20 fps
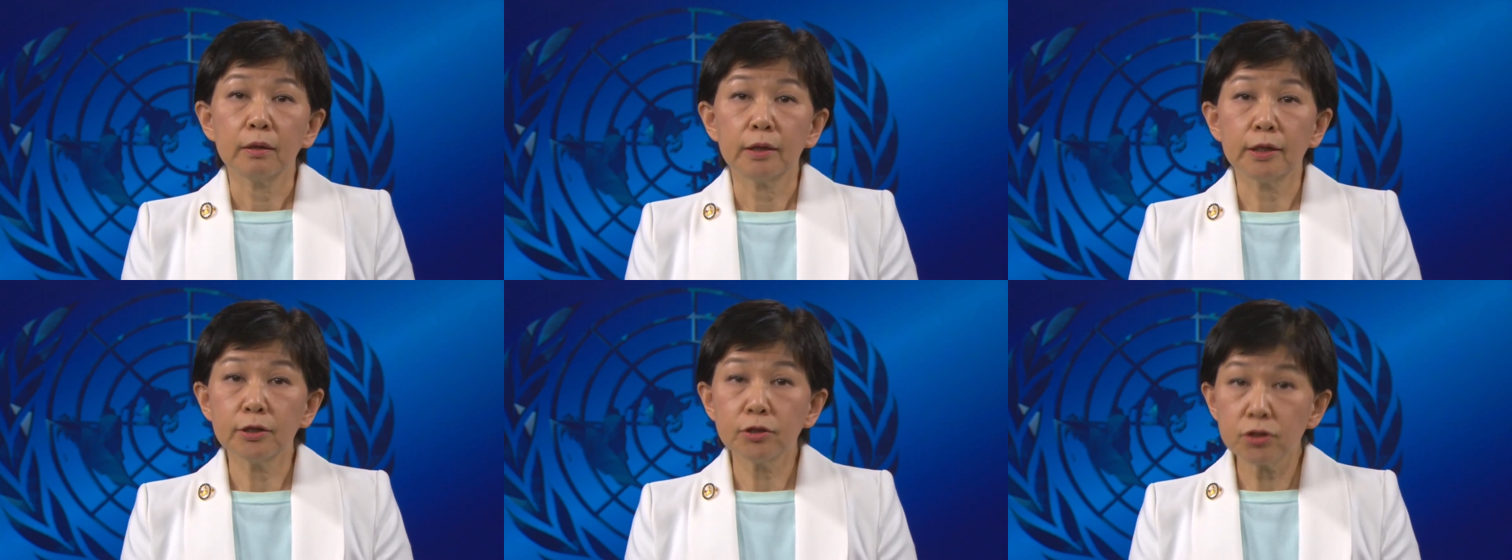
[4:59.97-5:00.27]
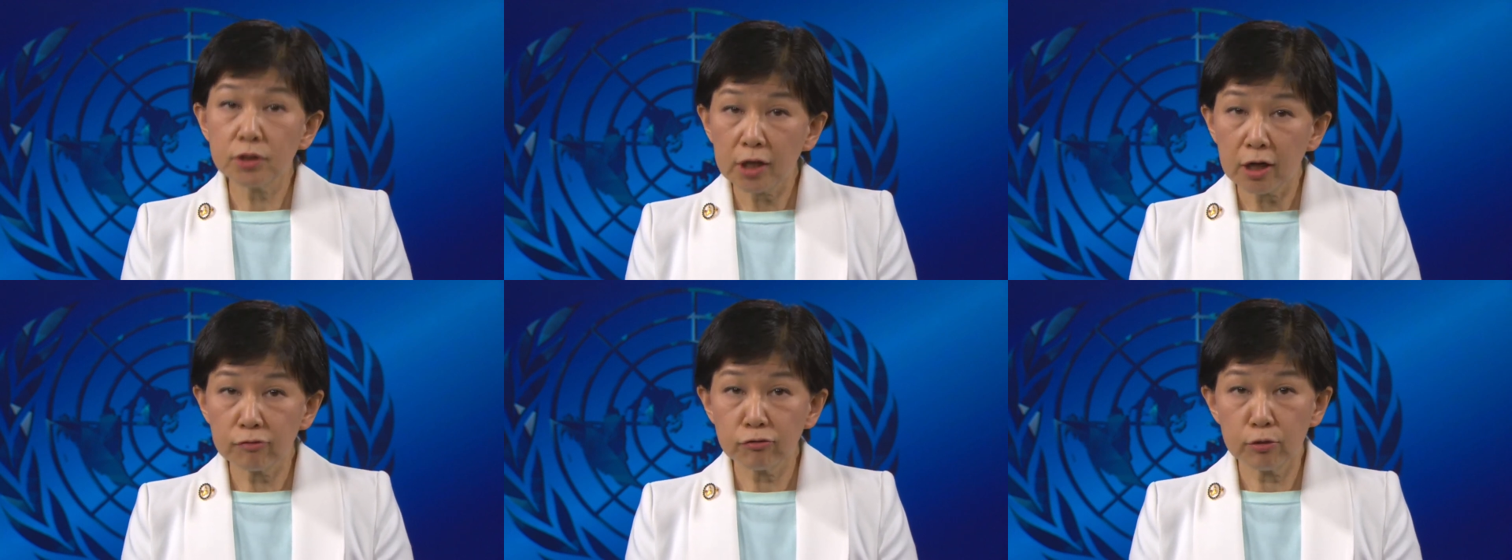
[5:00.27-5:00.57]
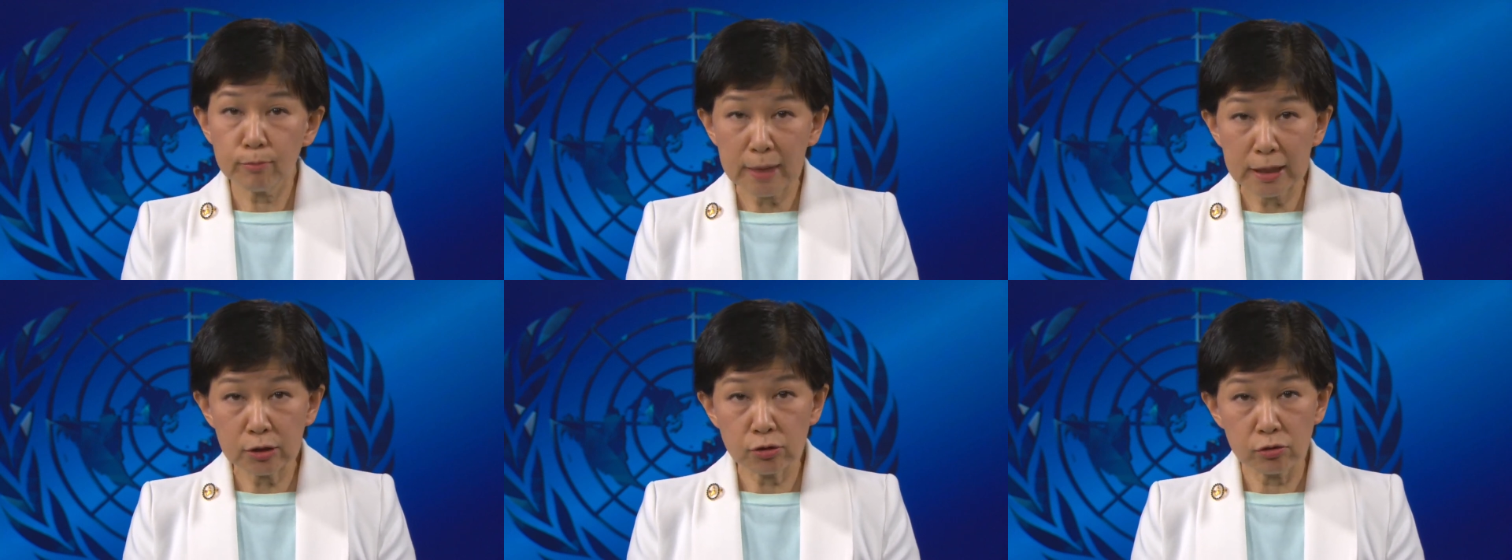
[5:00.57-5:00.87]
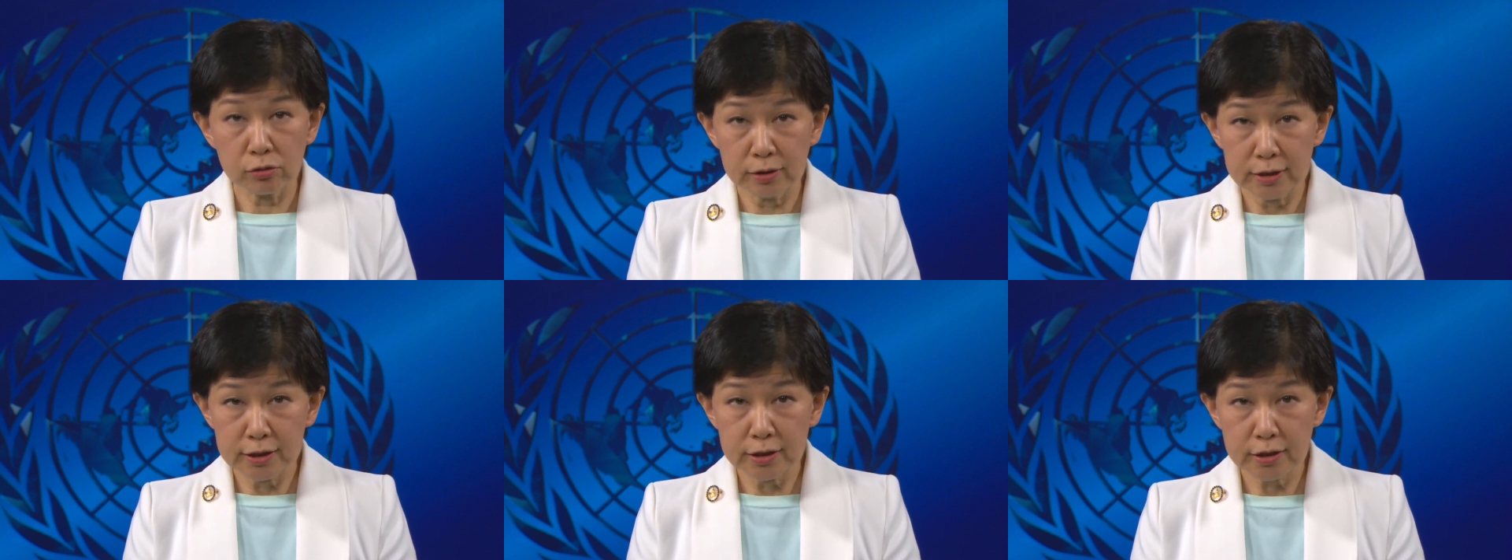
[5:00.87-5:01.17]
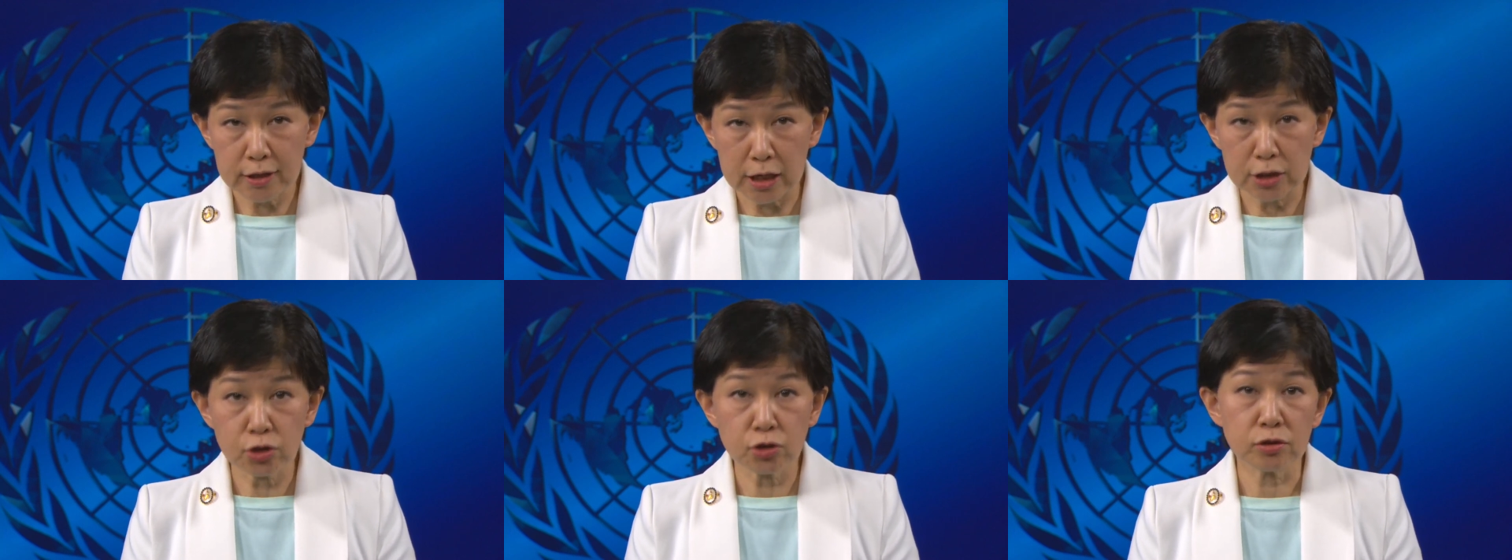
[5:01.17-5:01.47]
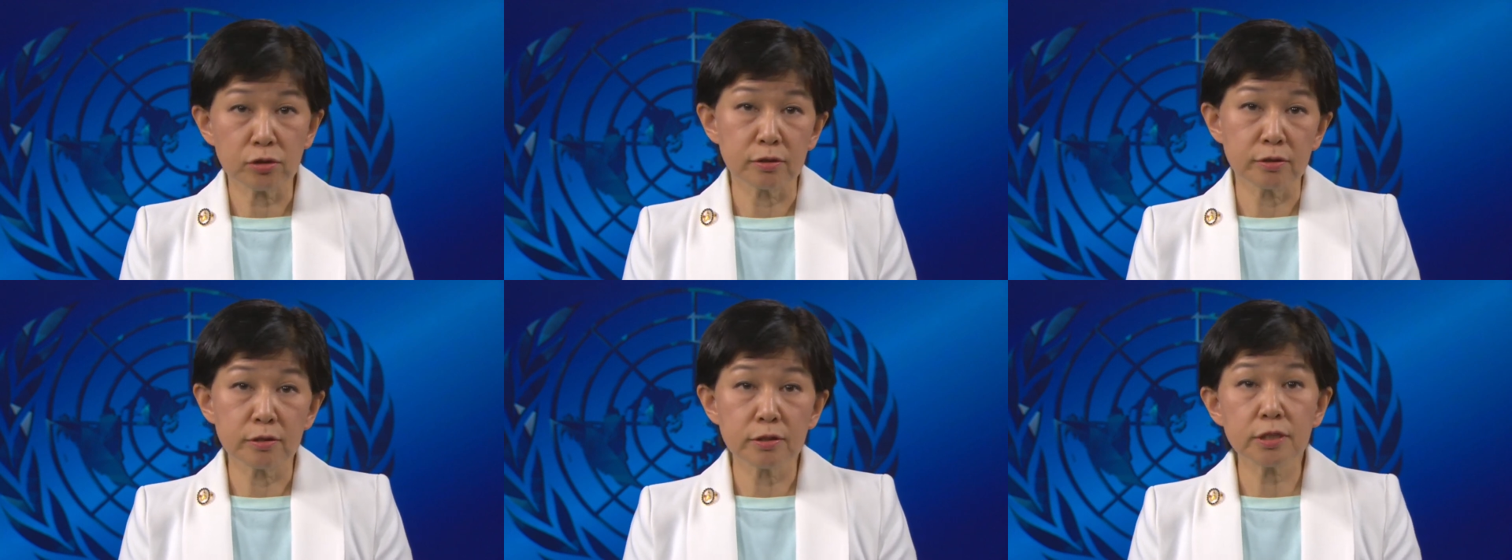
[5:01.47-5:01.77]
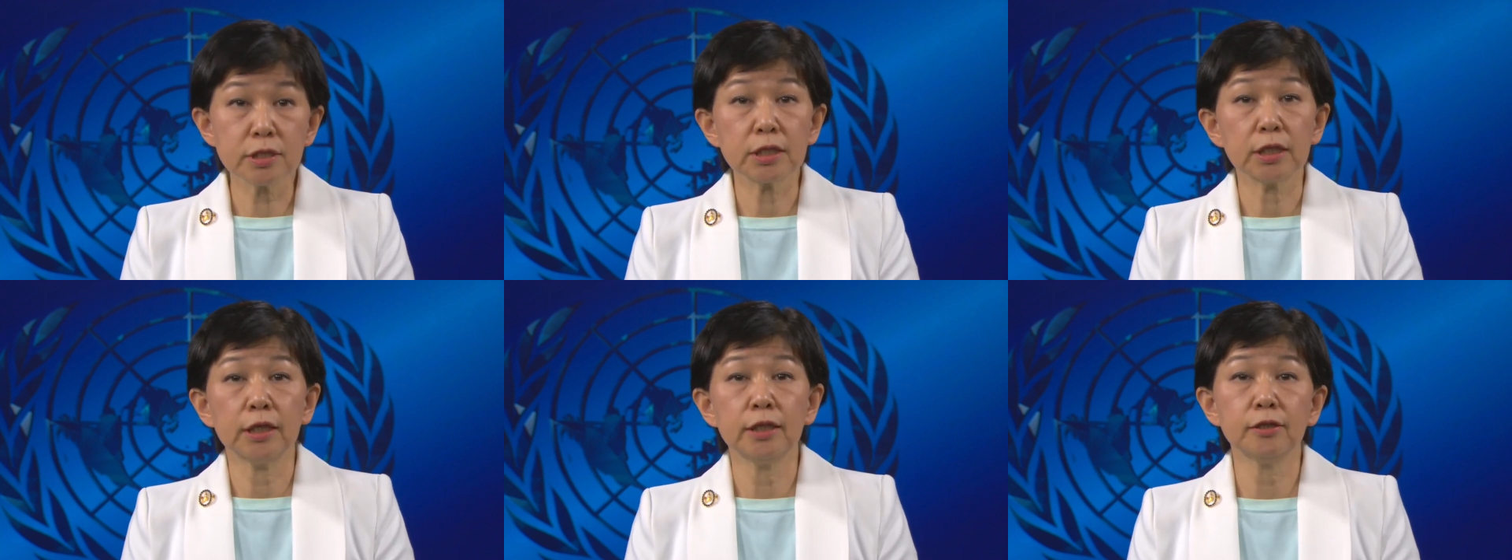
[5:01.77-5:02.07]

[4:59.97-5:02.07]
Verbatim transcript: Intergovernmental discussions